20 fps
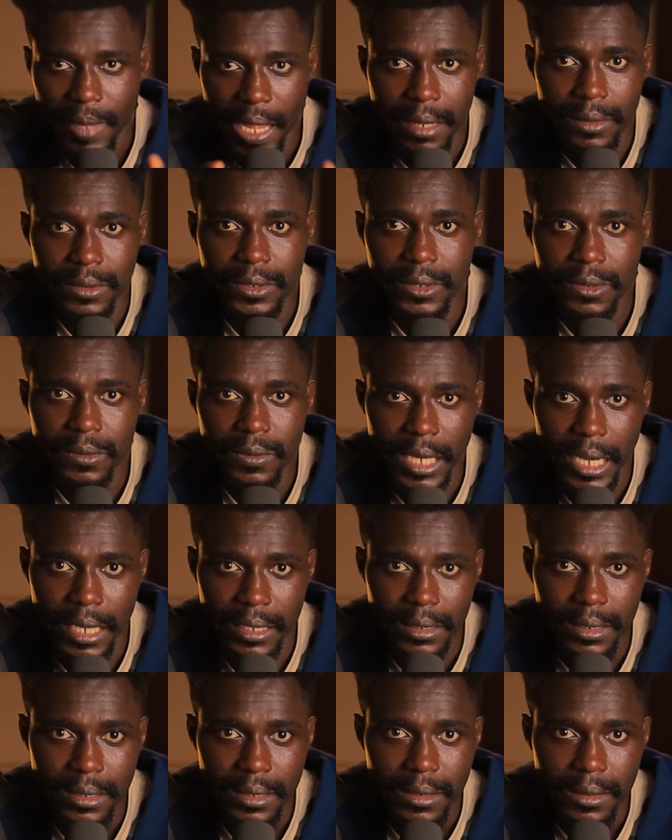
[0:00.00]
I'll do
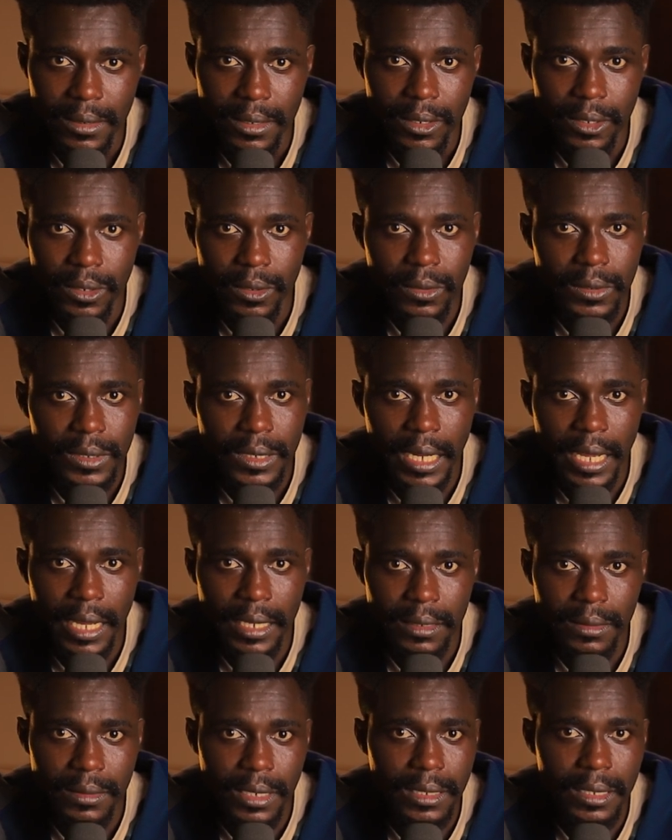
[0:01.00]
that. Looks
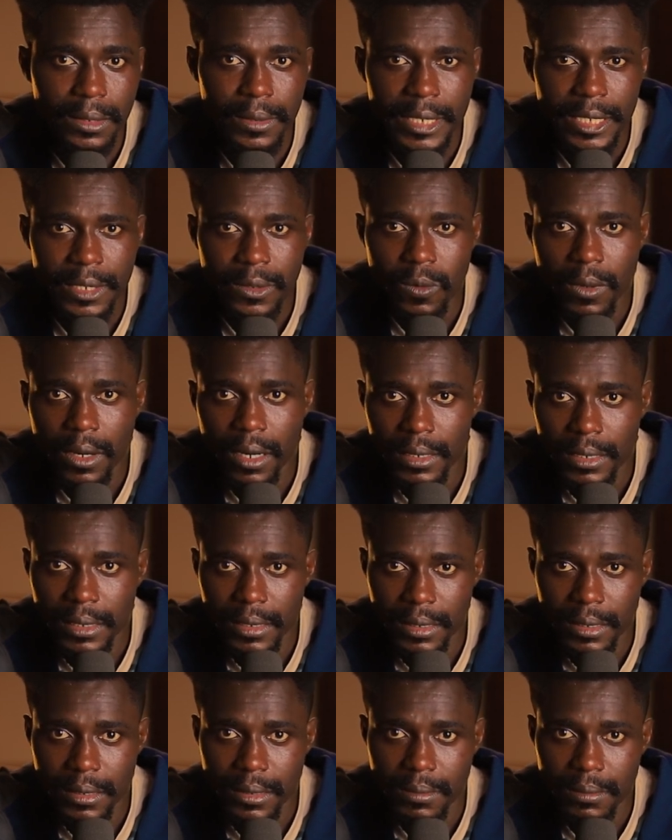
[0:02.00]
like the 3D world
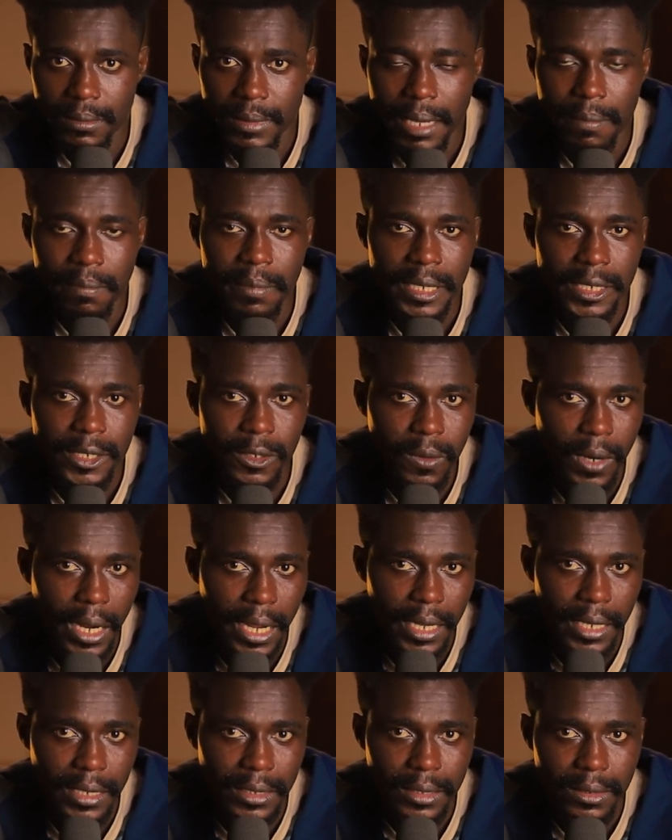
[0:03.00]
is a bit
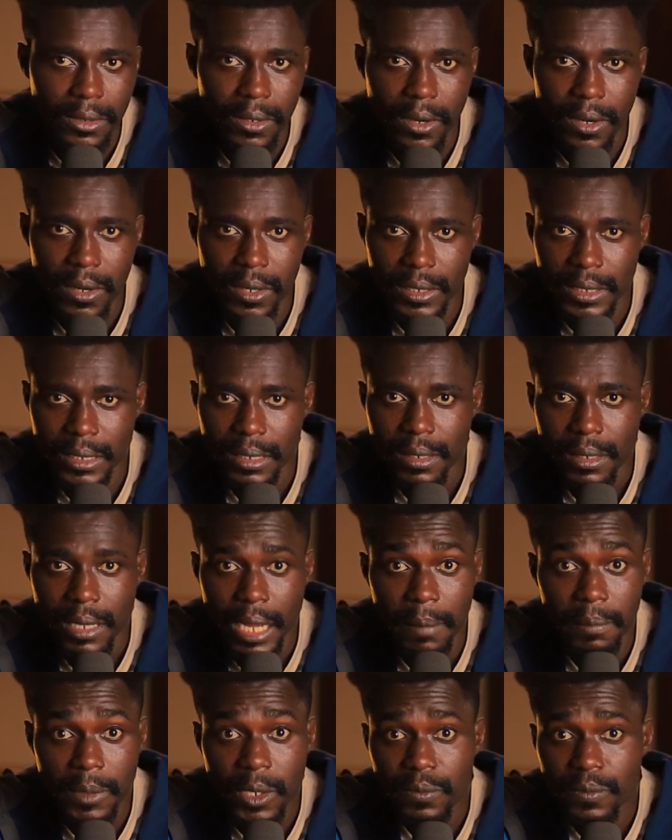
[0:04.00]
quiet cause
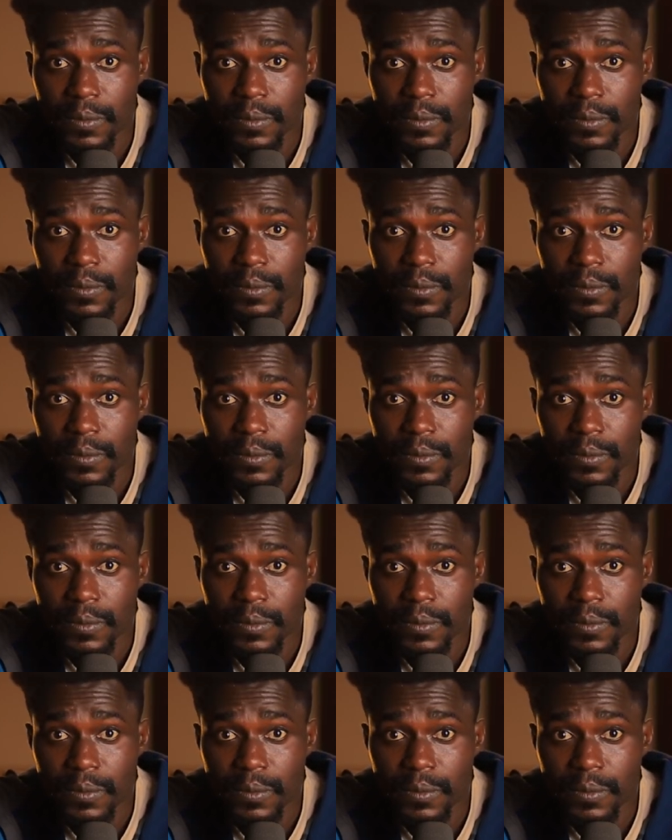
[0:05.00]
I'm